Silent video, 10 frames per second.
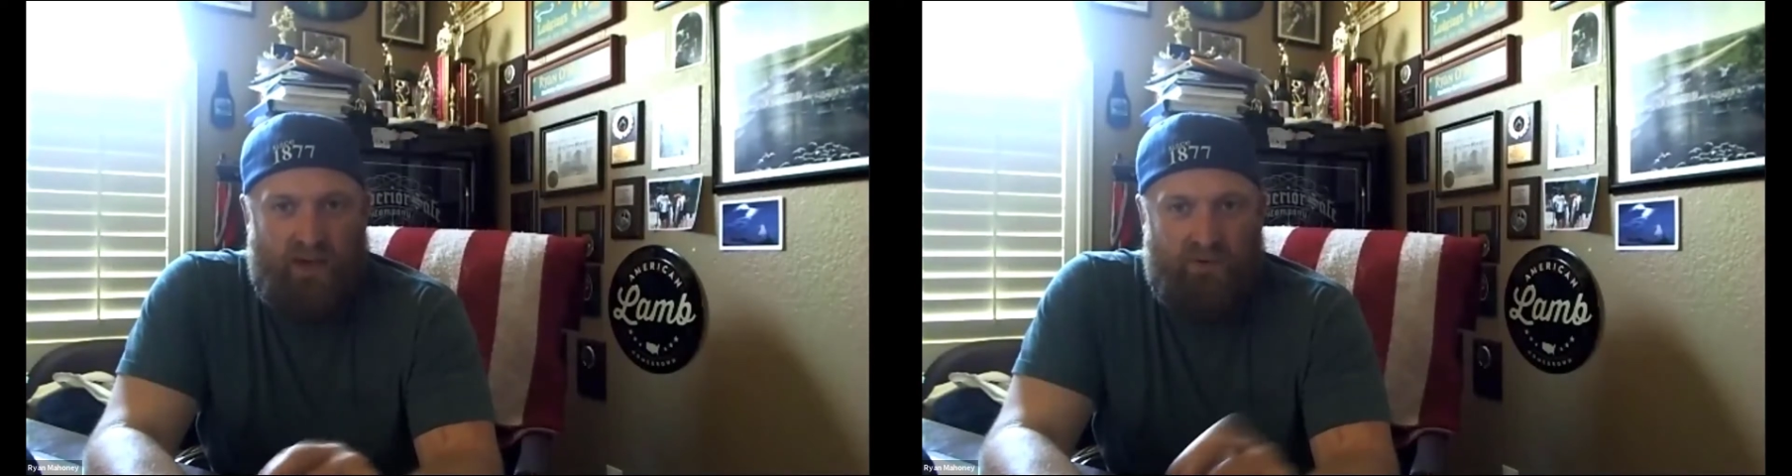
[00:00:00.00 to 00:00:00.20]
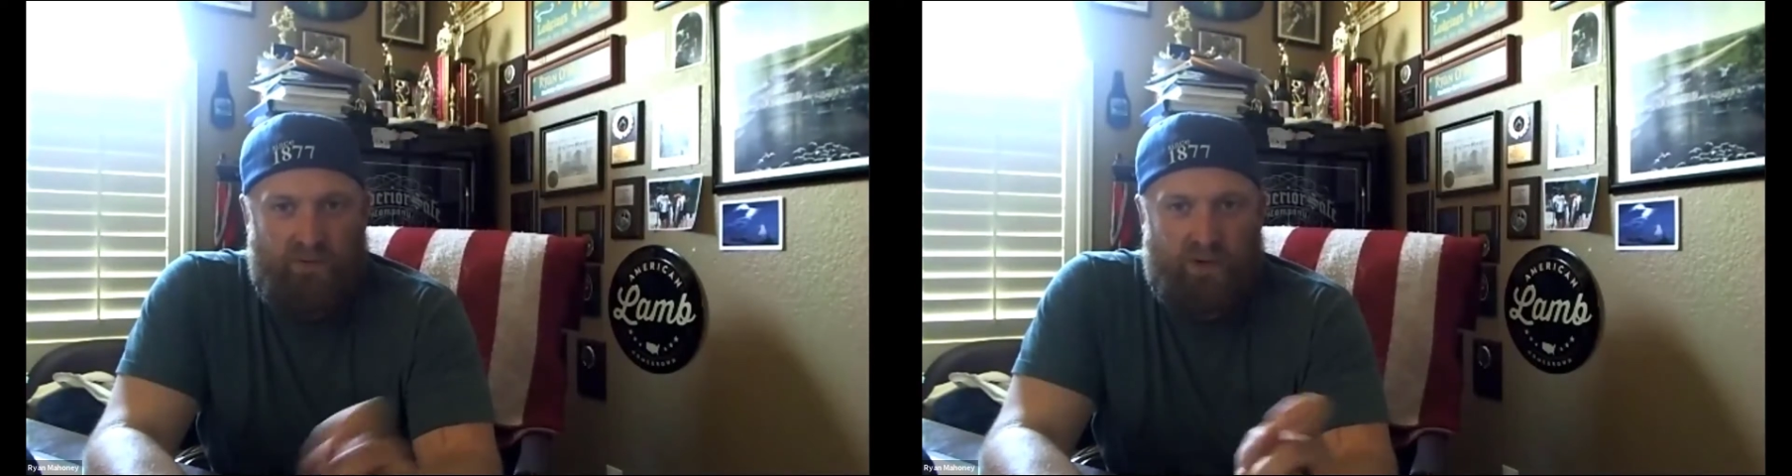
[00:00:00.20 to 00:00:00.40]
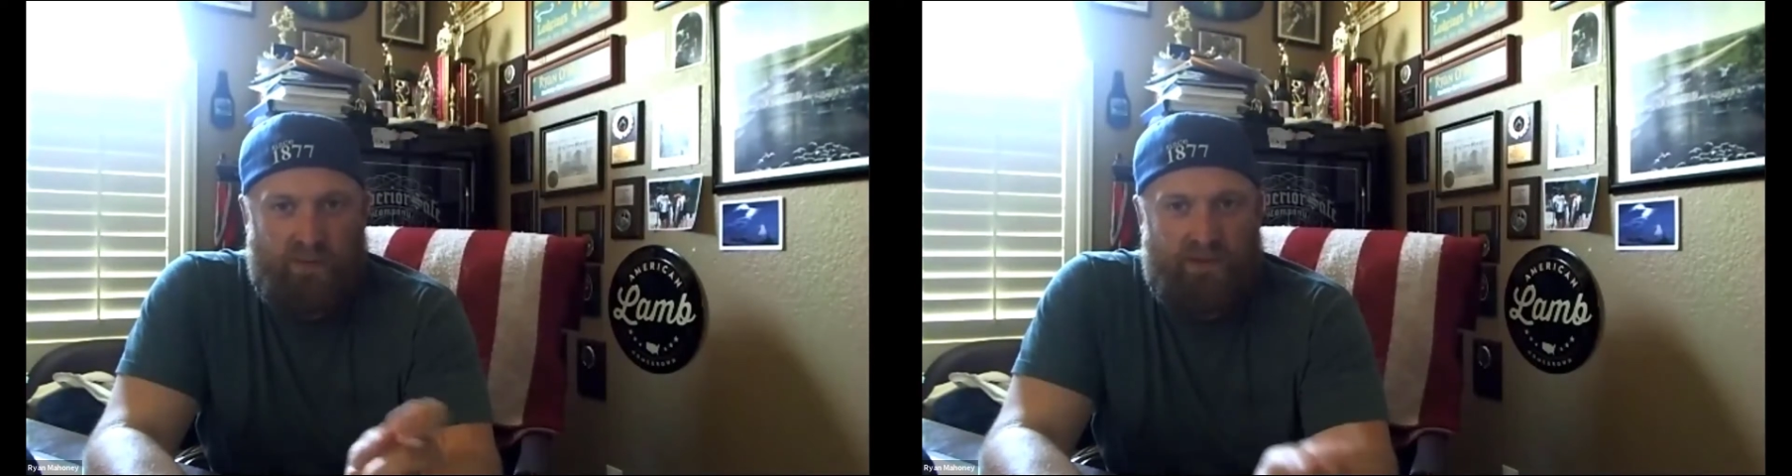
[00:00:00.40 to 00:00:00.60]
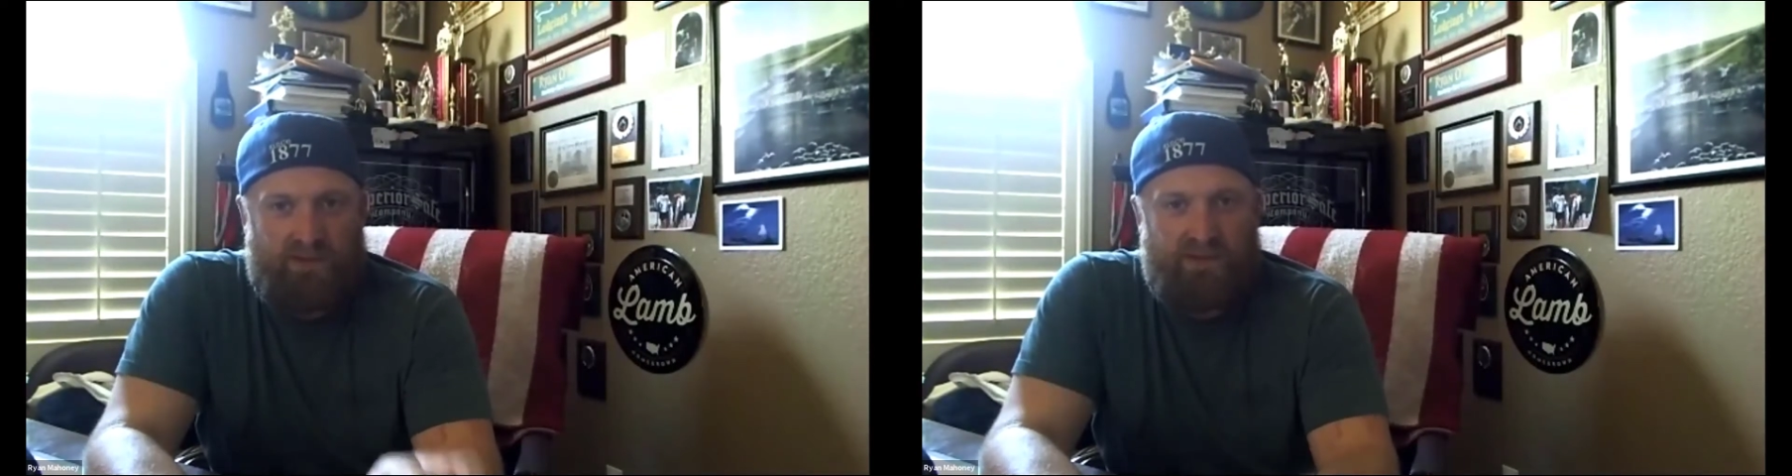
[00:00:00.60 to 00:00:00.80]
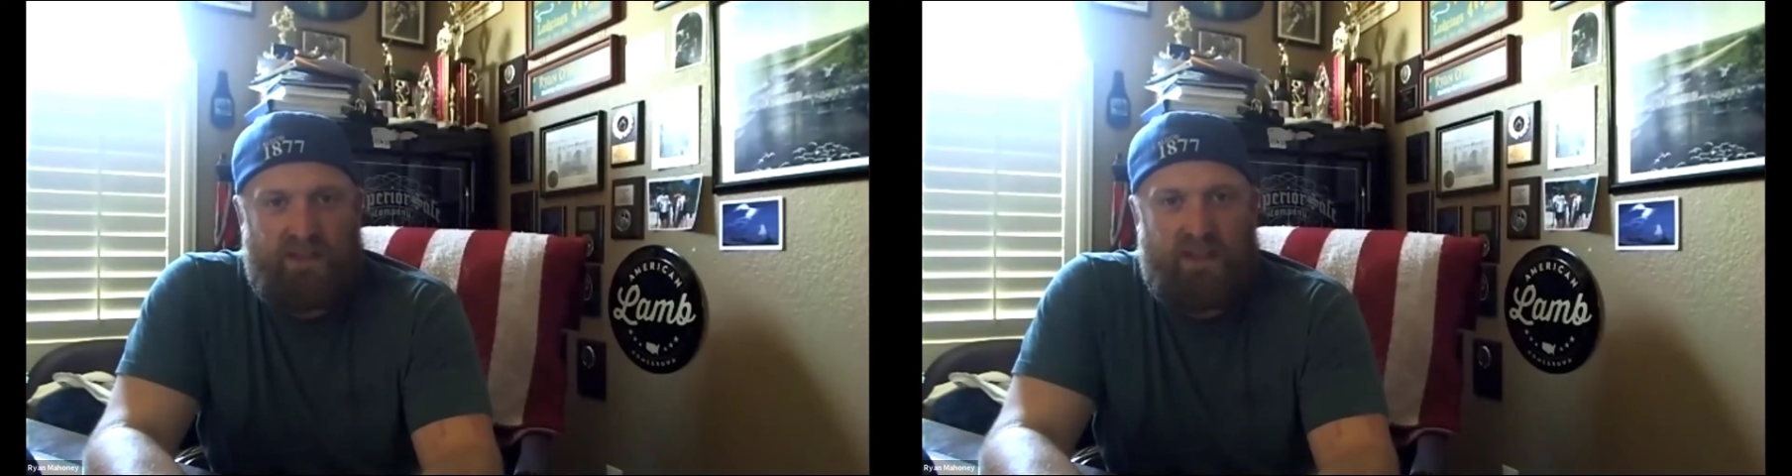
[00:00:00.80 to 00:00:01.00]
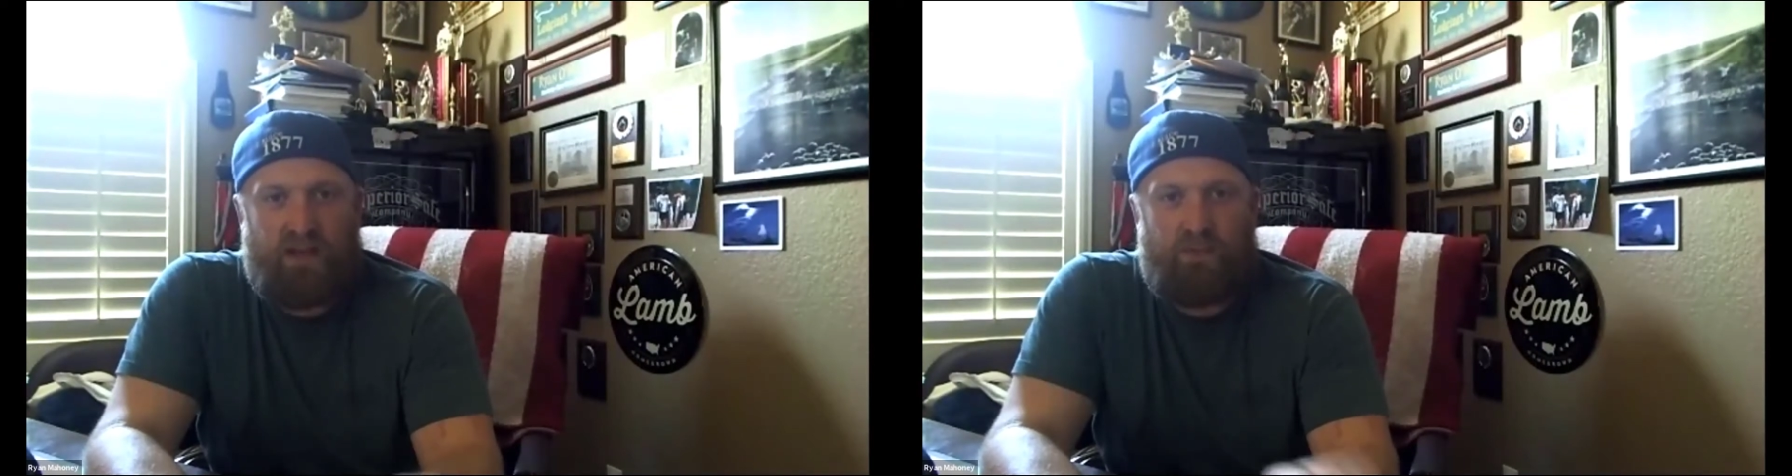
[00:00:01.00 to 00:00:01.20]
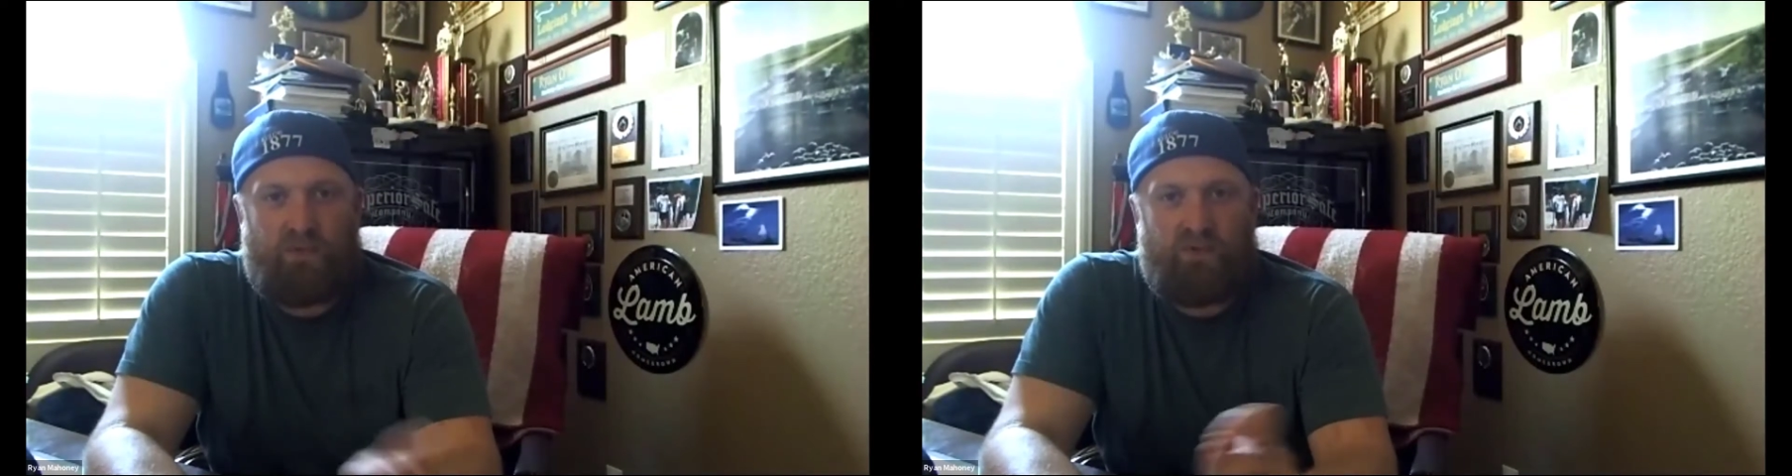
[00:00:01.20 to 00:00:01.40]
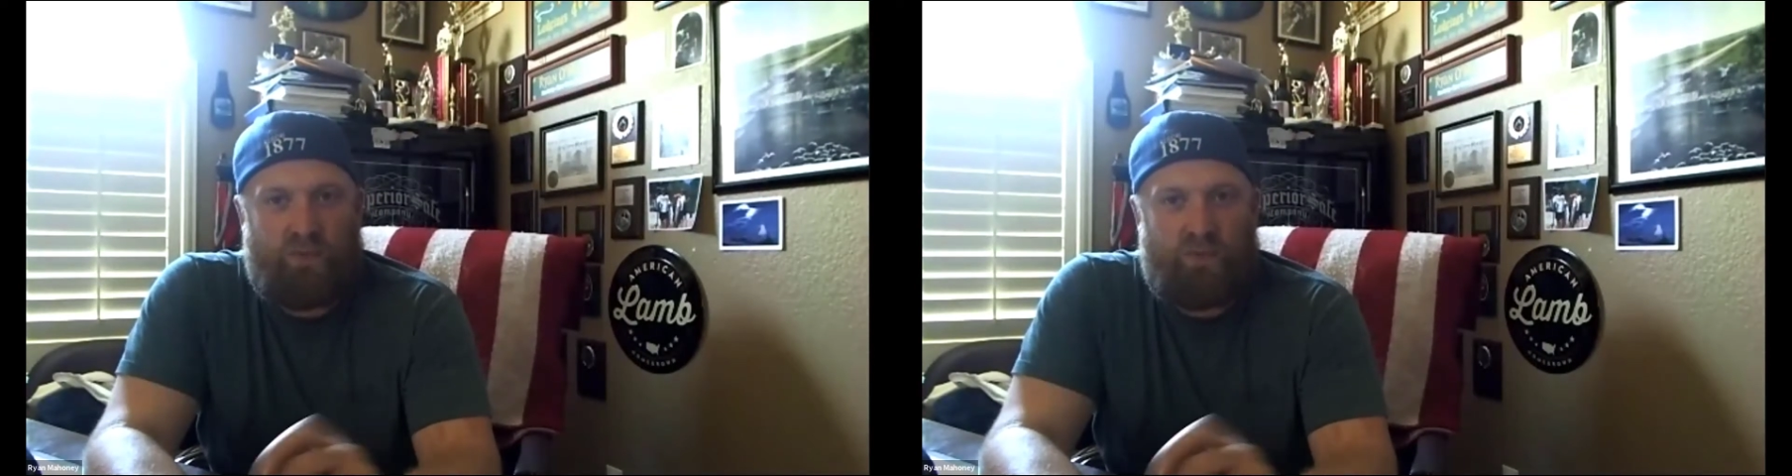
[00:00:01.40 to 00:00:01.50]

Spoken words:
having him come out, see the animals,